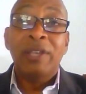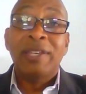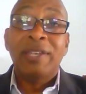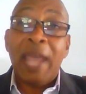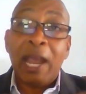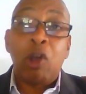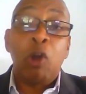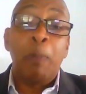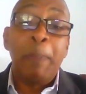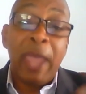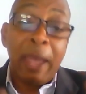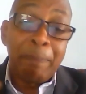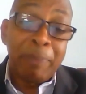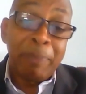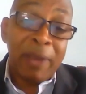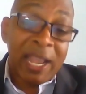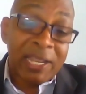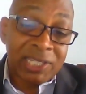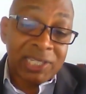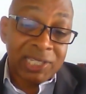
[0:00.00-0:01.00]
there could be a
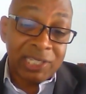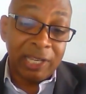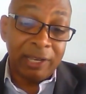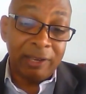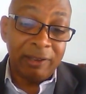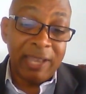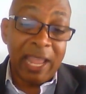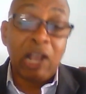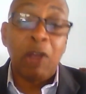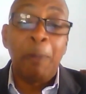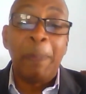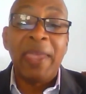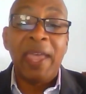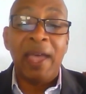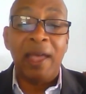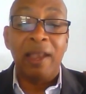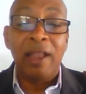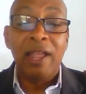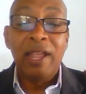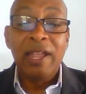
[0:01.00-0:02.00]
blessing. There could be
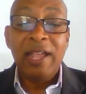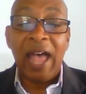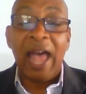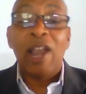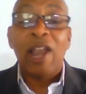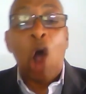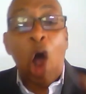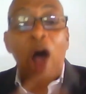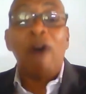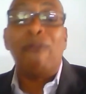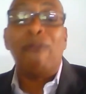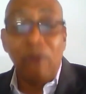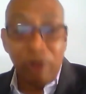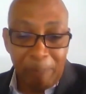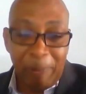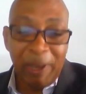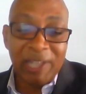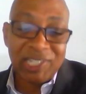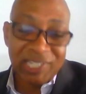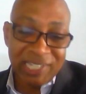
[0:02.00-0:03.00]
an
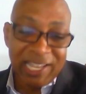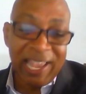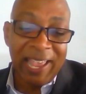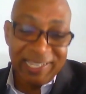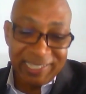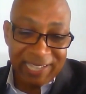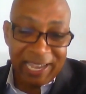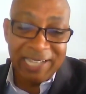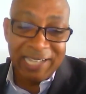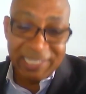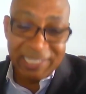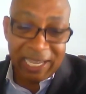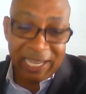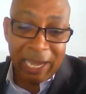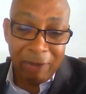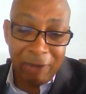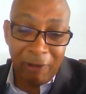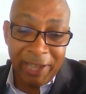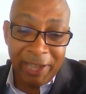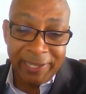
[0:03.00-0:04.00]
awful blessing, as I
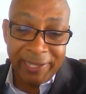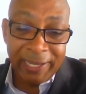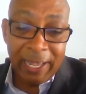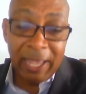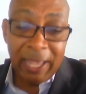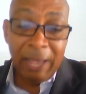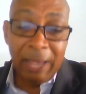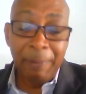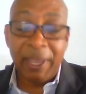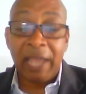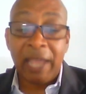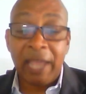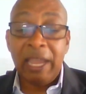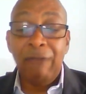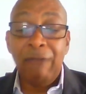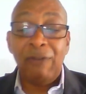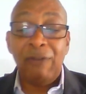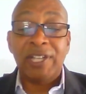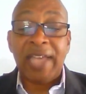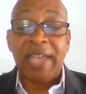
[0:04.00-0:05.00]
say, right? Because
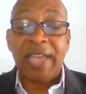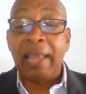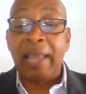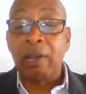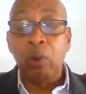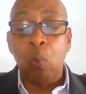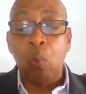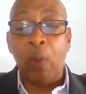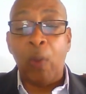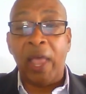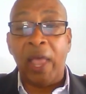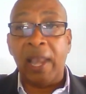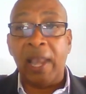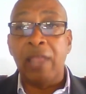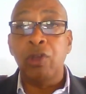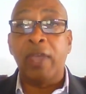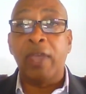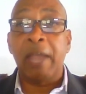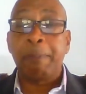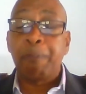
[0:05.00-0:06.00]
if it's handled well
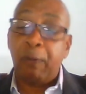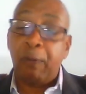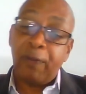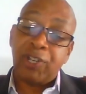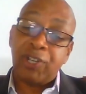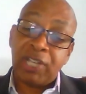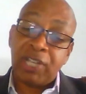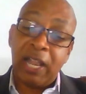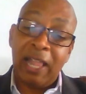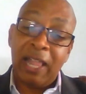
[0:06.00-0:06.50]
and you get professional